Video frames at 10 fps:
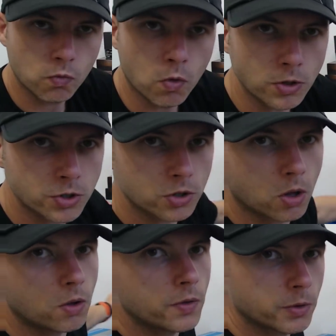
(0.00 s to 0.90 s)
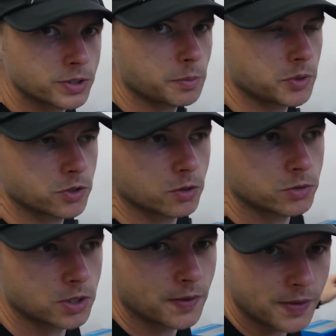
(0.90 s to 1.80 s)
watch all those
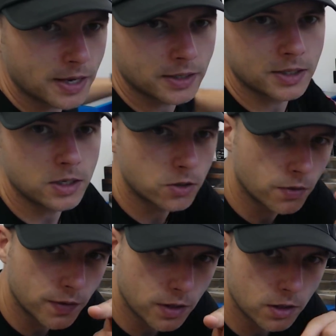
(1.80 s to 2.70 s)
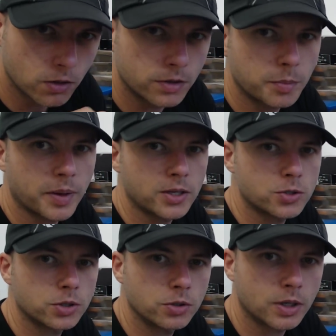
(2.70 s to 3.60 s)
episodes, and then here on the
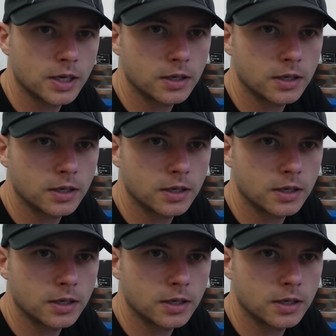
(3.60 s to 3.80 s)
Patreon you